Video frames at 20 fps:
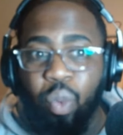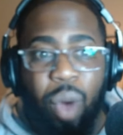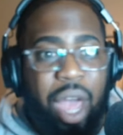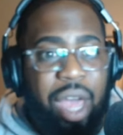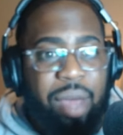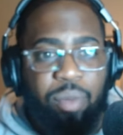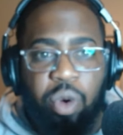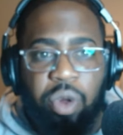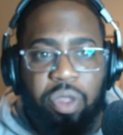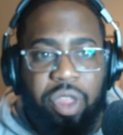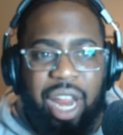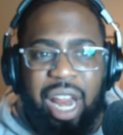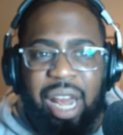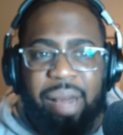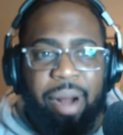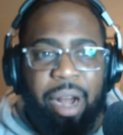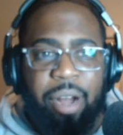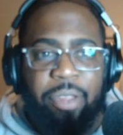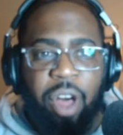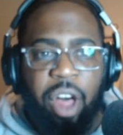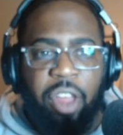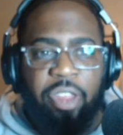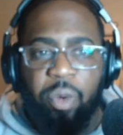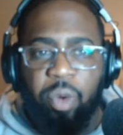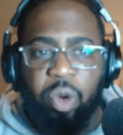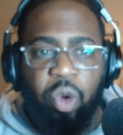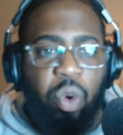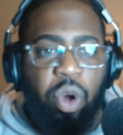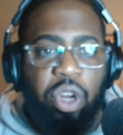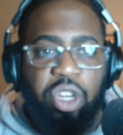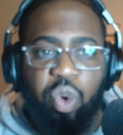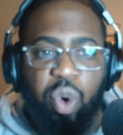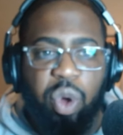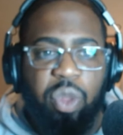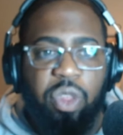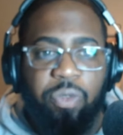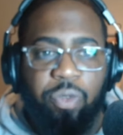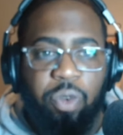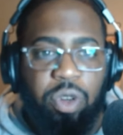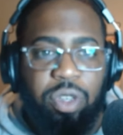way more than anybody thought they were going to
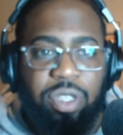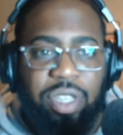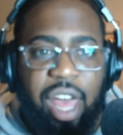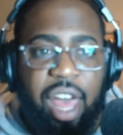in the first